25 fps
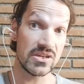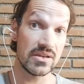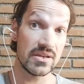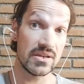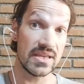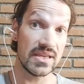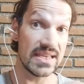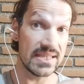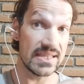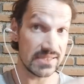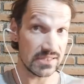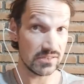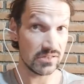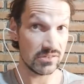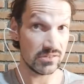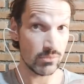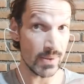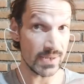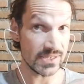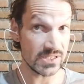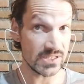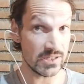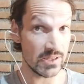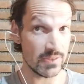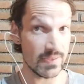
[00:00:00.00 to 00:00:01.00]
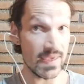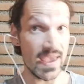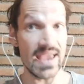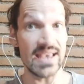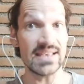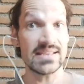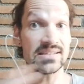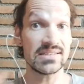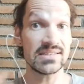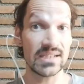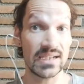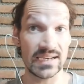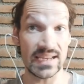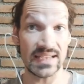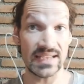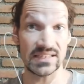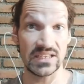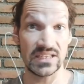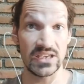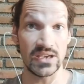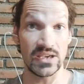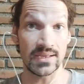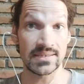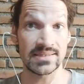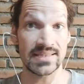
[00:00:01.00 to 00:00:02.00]
easier to imagine that there isn't a
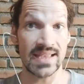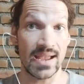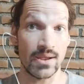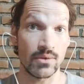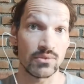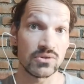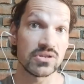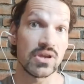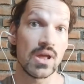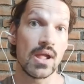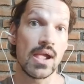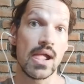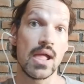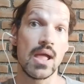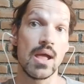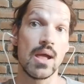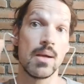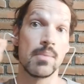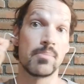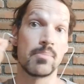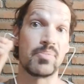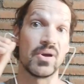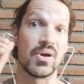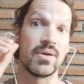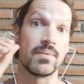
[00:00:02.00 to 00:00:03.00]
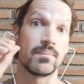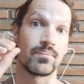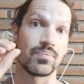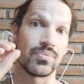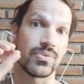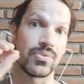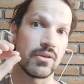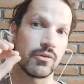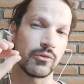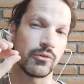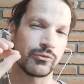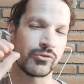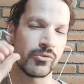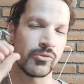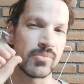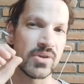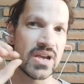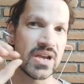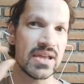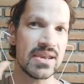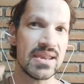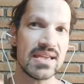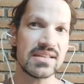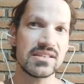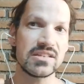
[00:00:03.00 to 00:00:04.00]
connecting y sound. But from a
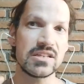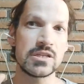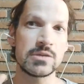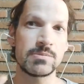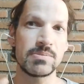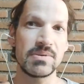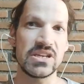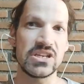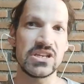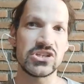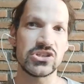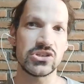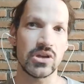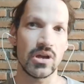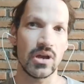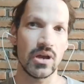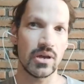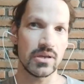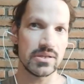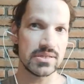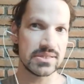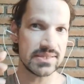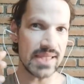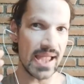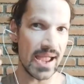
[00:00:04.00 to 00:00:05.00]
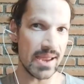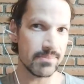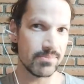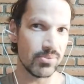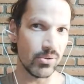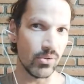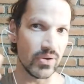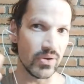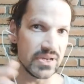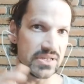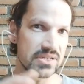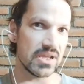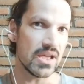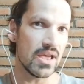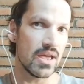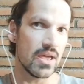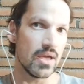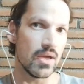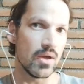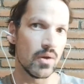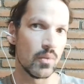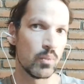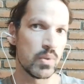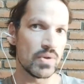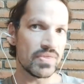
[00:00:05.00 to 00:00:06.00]
connected speech standpoint,
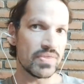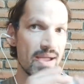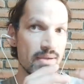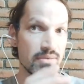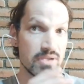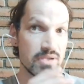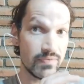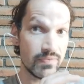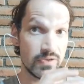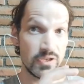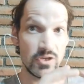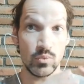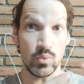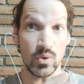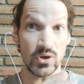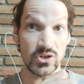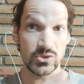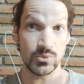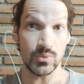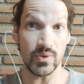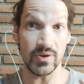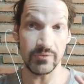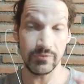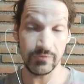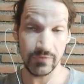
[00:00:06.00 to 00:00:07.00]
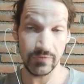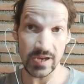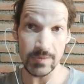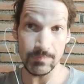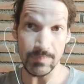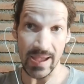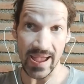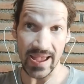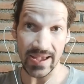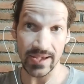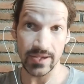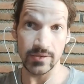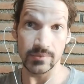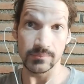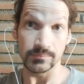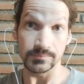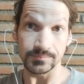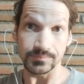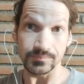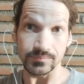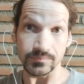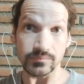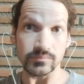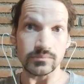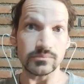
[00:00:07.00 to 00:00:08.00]
without giving you one-to-one feedback,
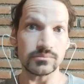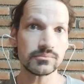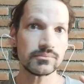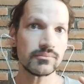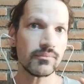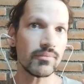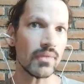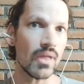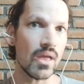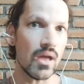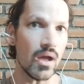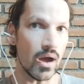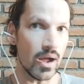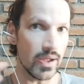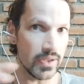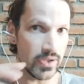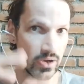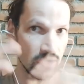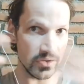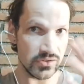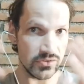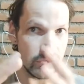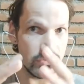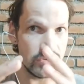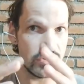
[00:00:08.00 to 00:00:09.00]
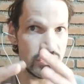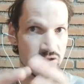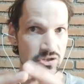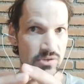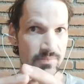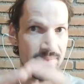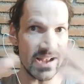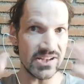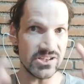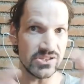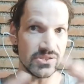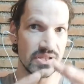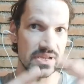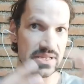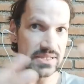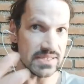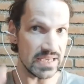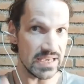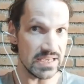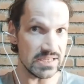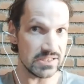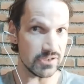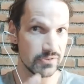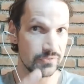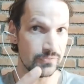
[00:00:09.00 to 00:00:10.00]
I'm going to just imagine that it's
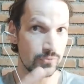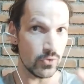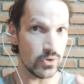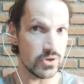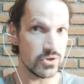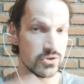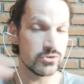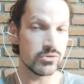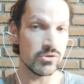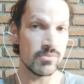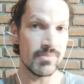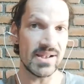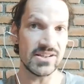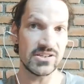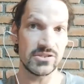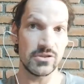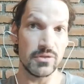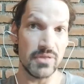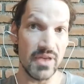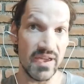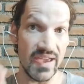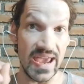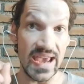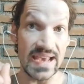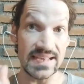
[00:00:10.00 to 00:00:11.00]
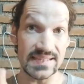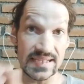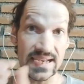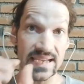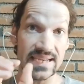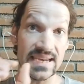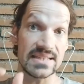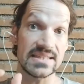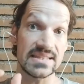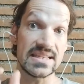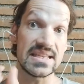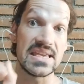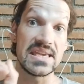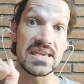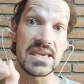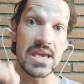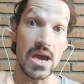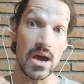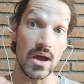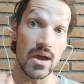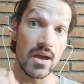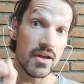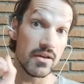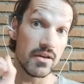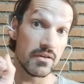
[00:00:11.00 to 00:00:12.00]
easier for you to imagine that there is a connecting
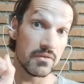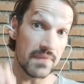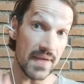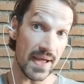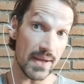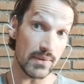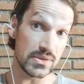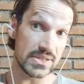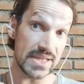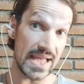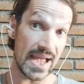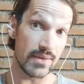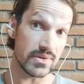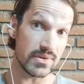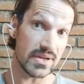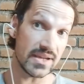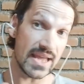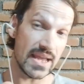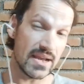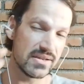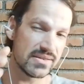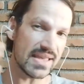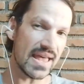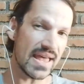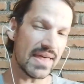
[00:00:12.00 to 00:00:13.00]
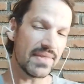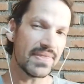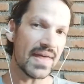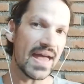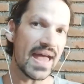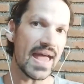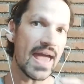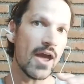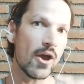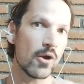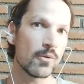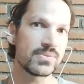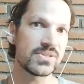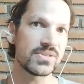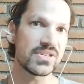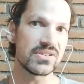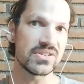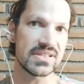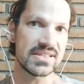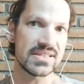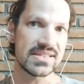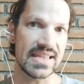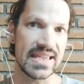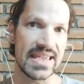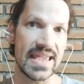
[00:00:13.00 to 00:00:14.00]
y vowel sound, okay? Because that helps you
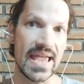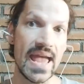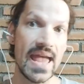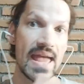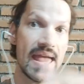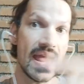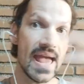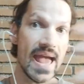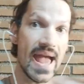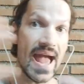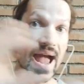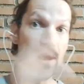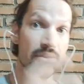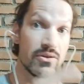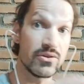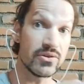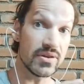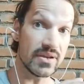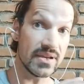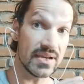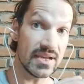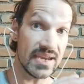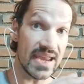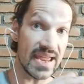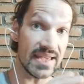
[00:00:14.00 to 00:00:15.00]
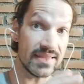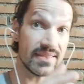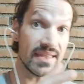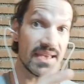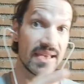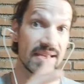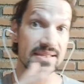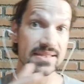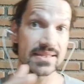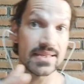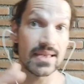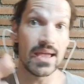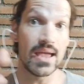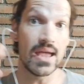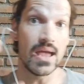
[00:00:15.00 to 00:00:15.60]
to see how you can connect this.